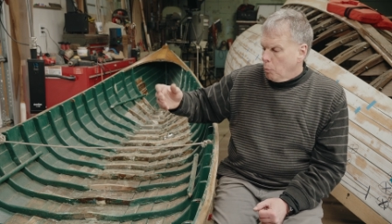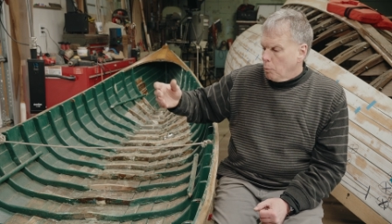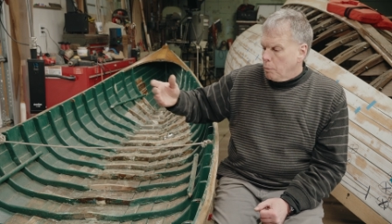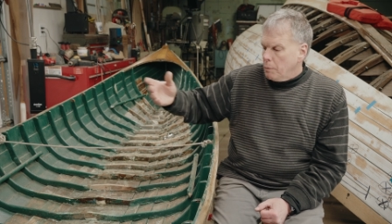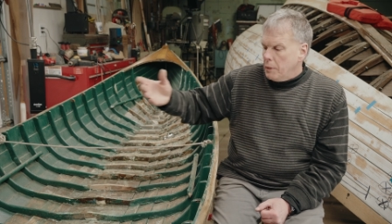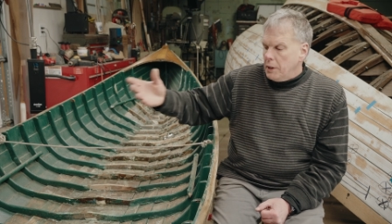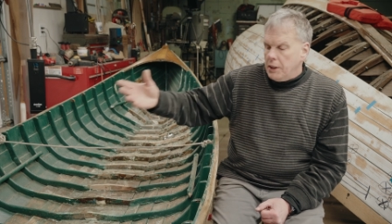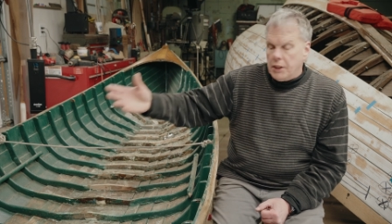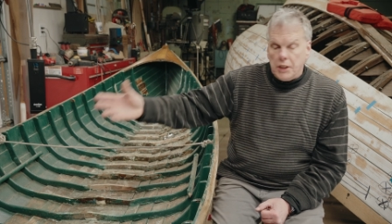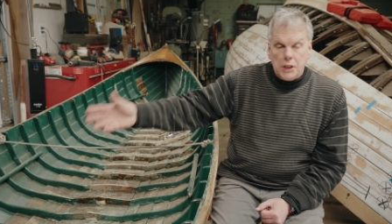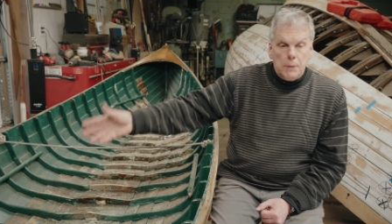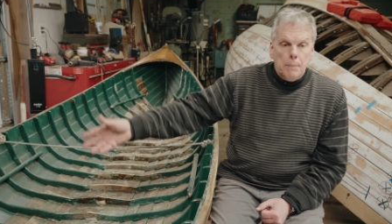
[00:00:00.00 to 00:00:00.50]

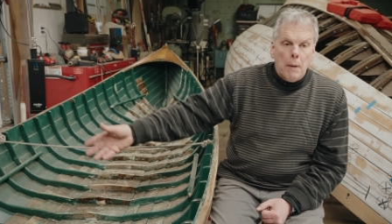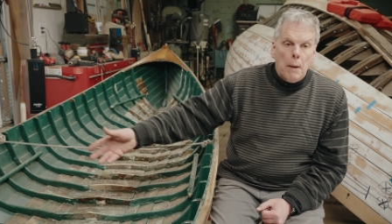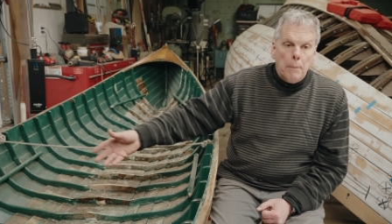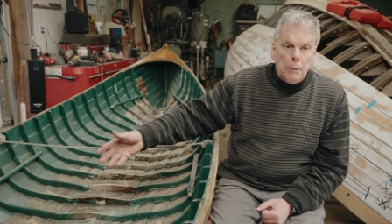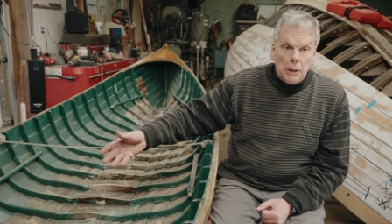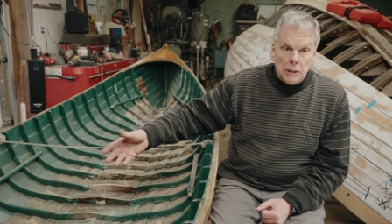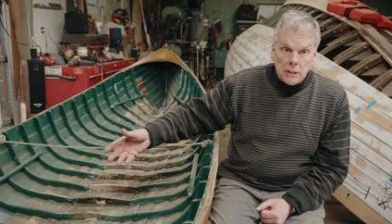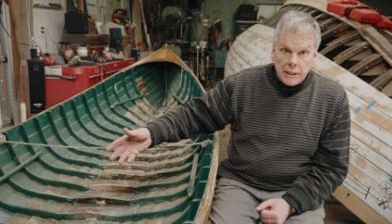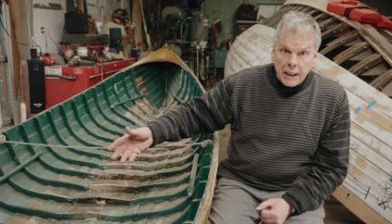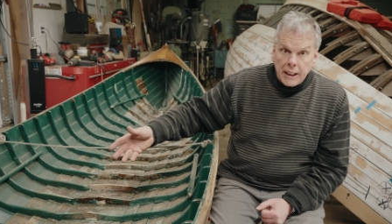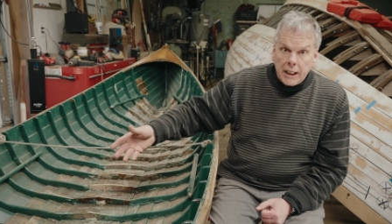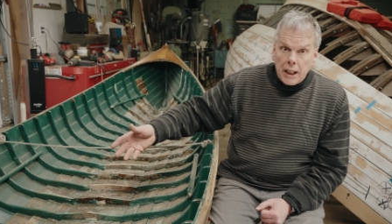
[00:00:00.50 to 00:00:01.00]
This may be
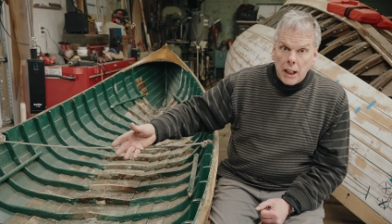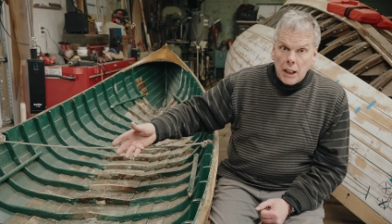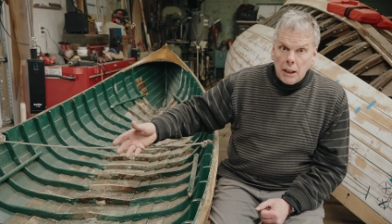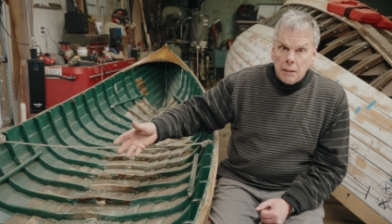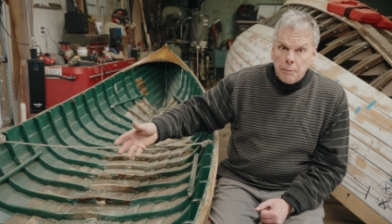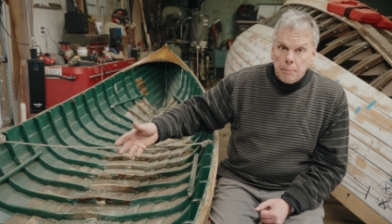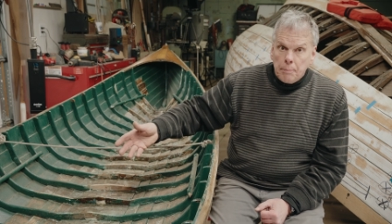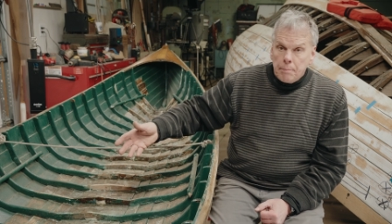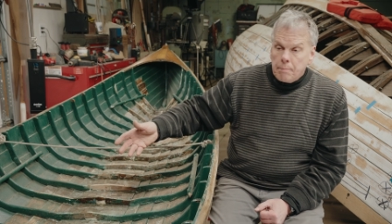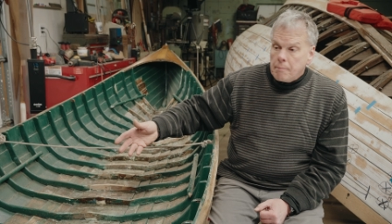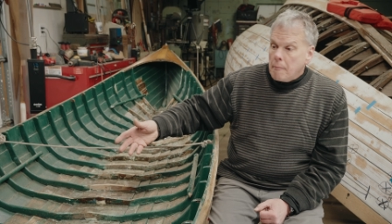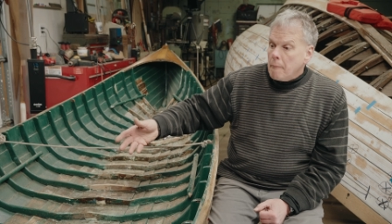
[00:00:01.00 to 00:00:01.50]
leaking.
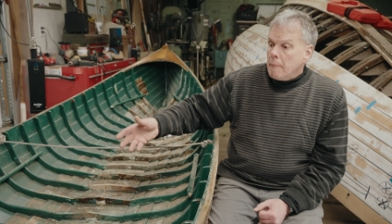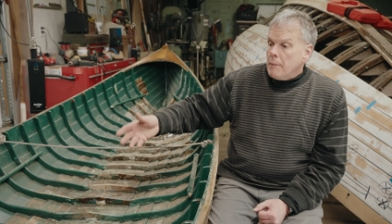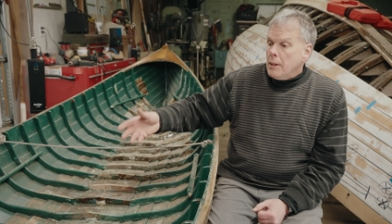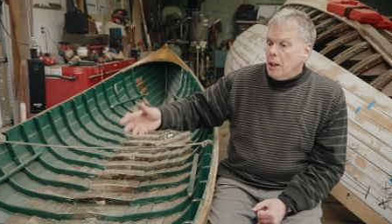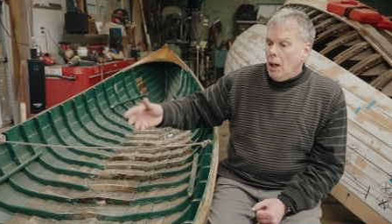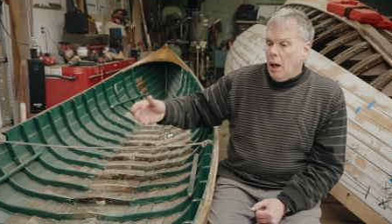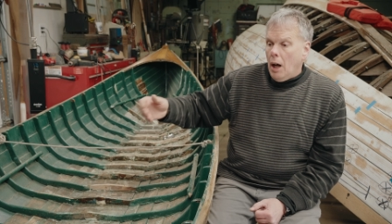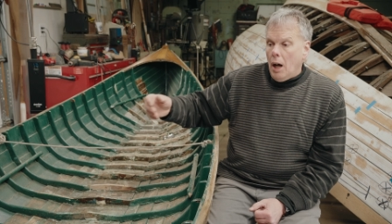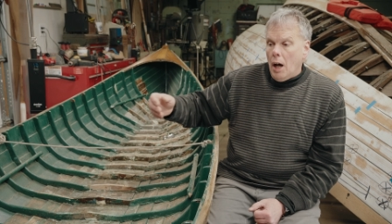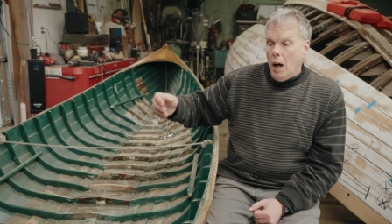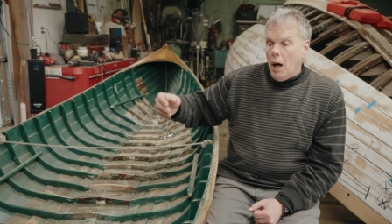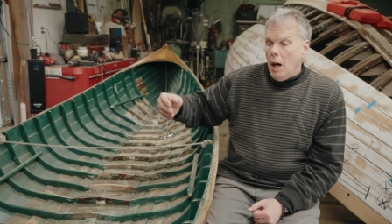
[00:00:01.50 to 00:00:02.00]

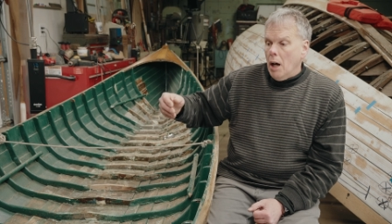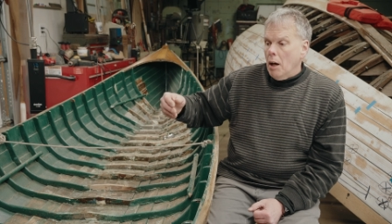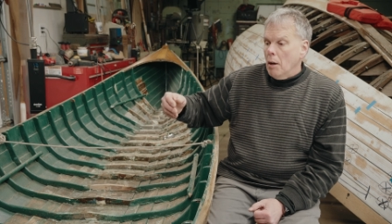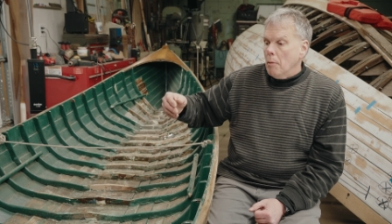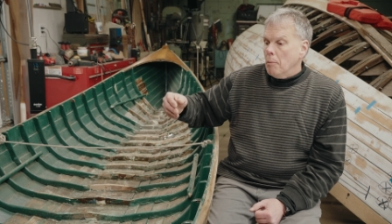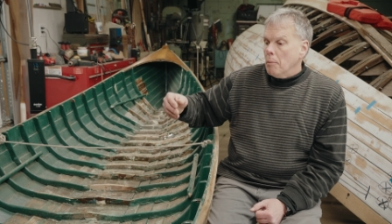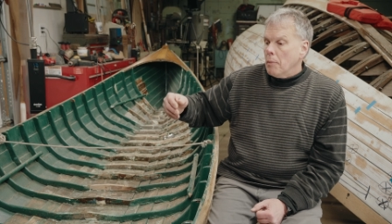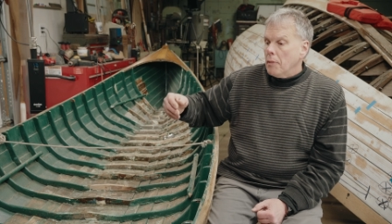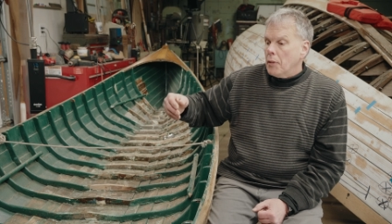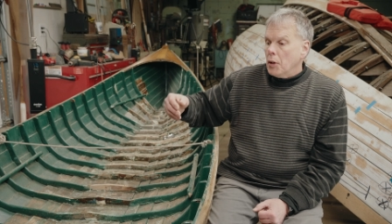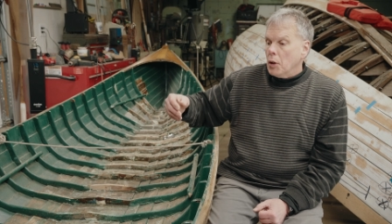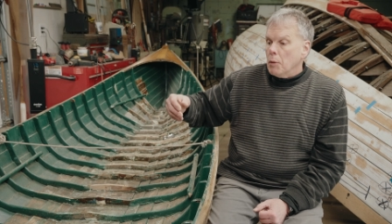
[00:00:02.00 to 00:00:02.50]

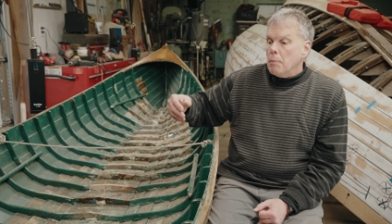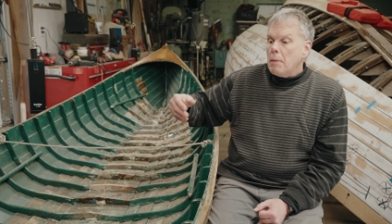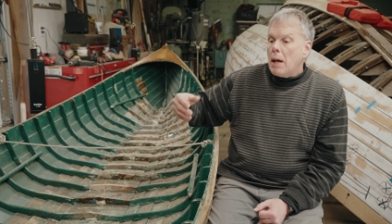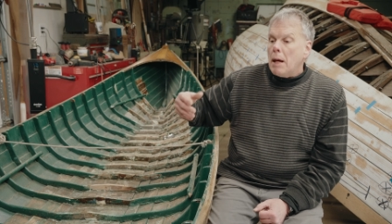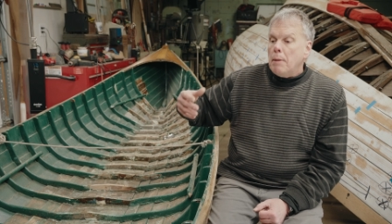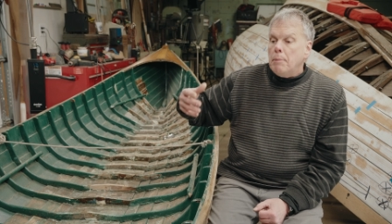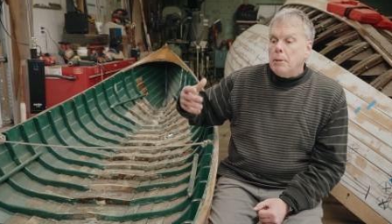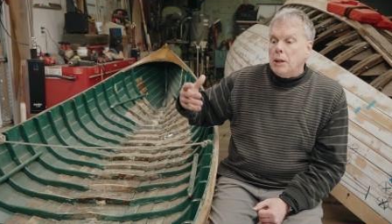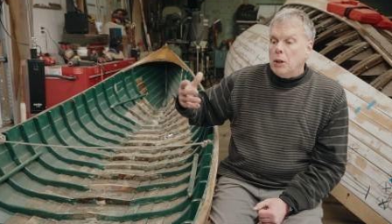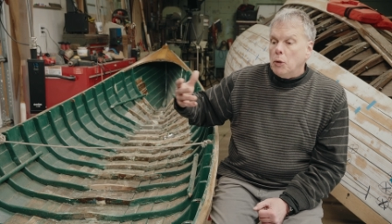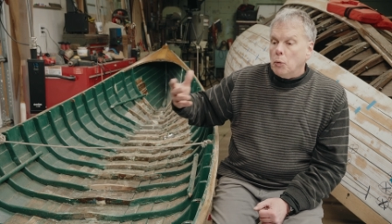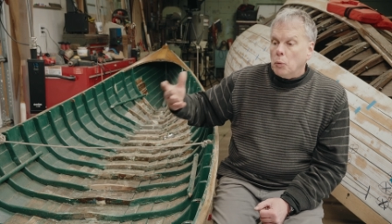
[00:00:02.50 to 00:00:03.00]
There may
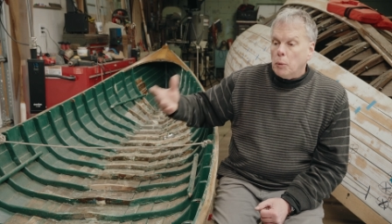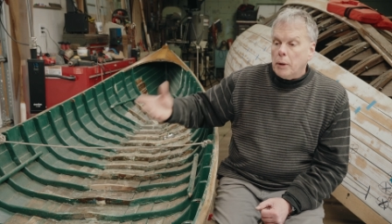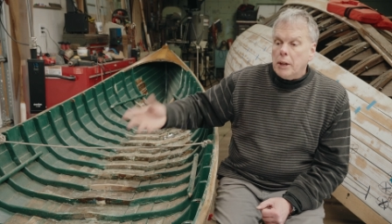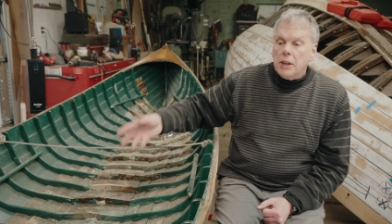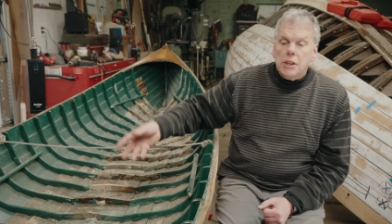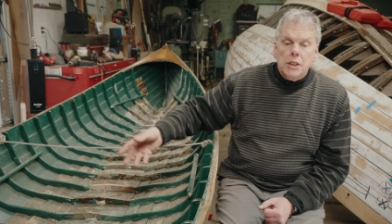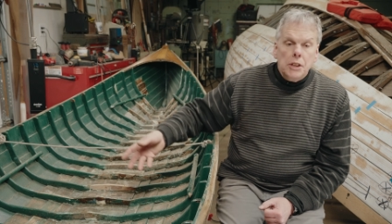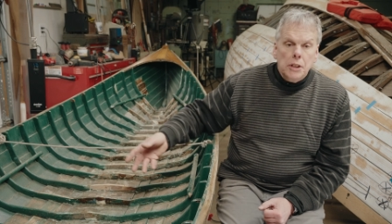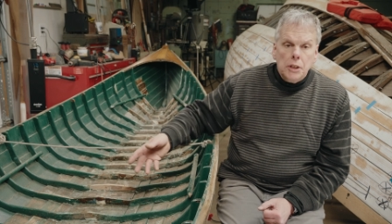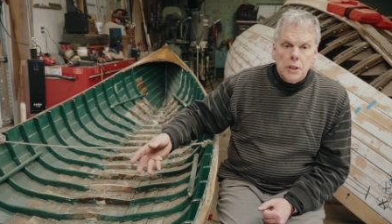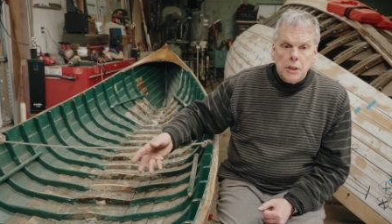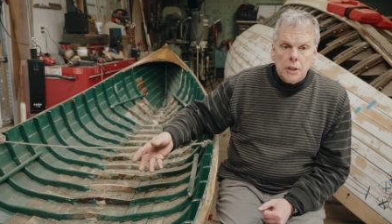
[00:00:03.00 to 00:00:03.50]
be
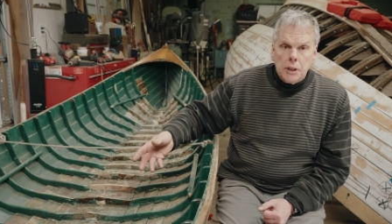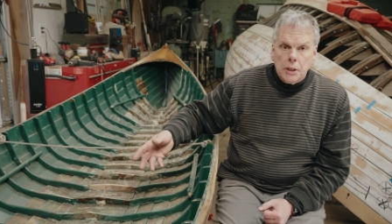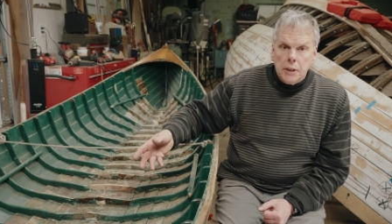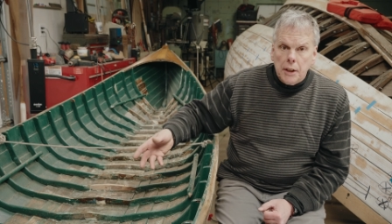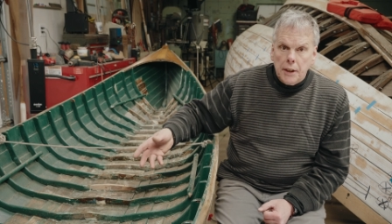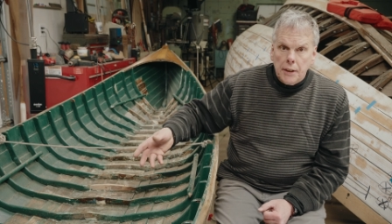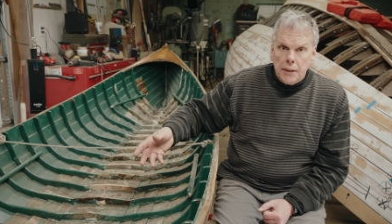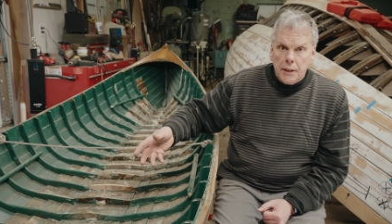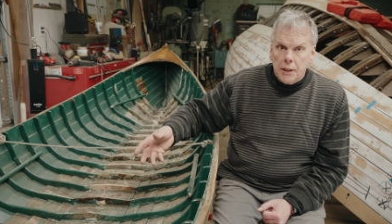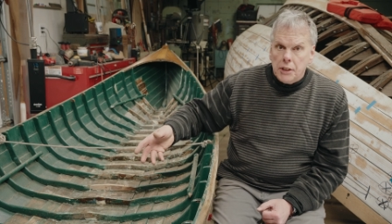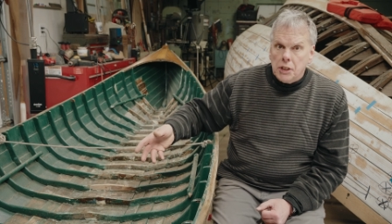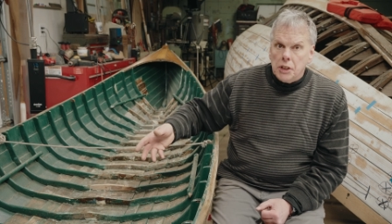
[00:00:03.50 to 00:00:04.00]
reasons
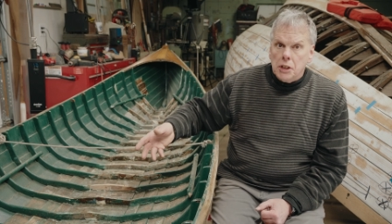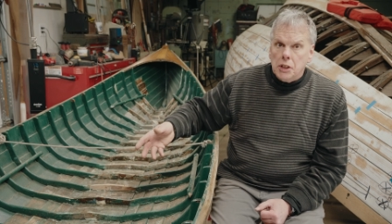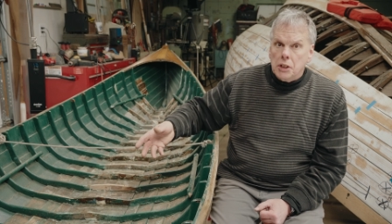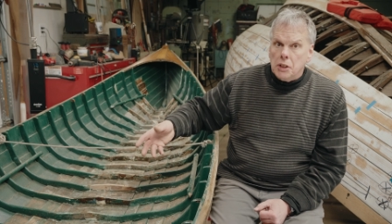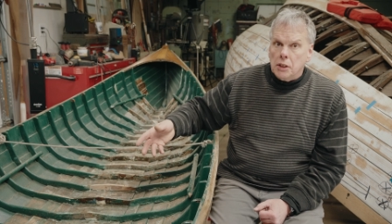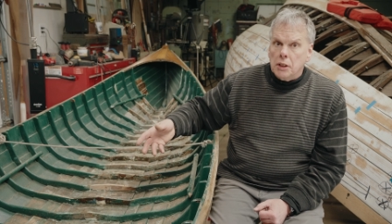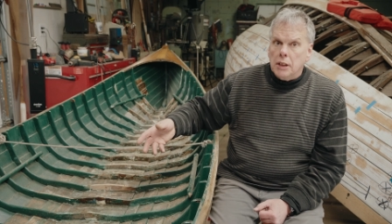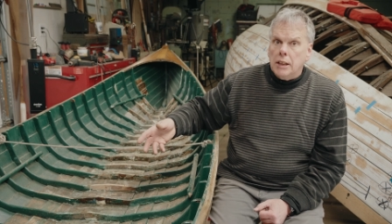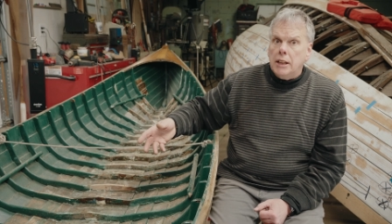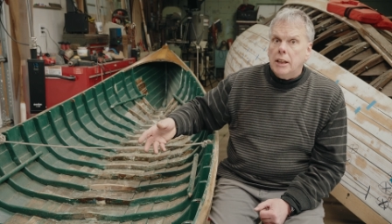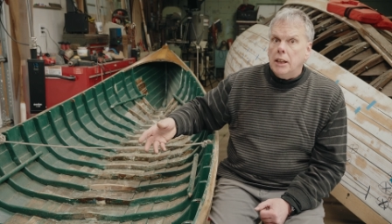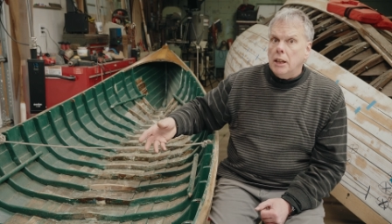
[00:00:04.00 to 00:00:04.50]
that this is
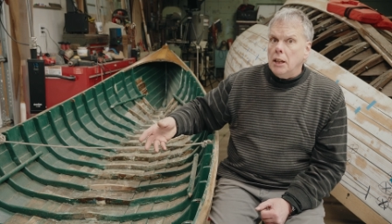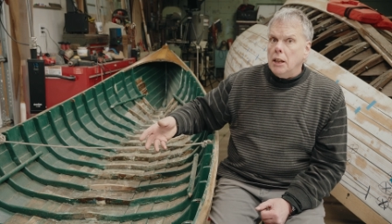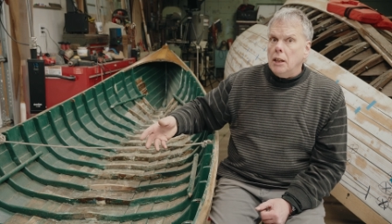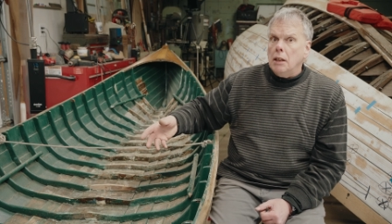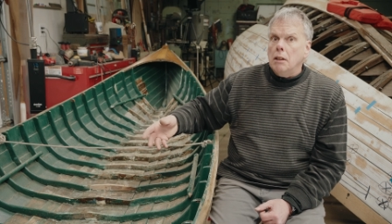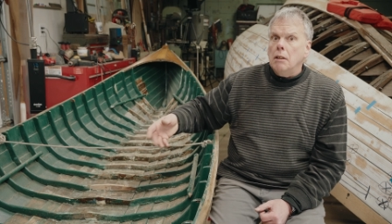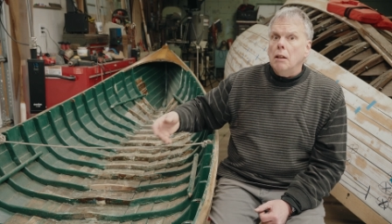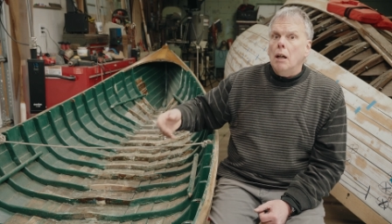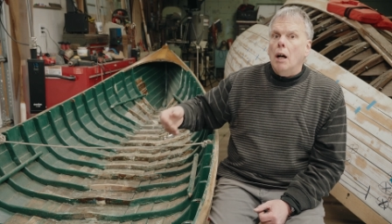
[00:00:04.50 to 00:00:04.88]
leaking.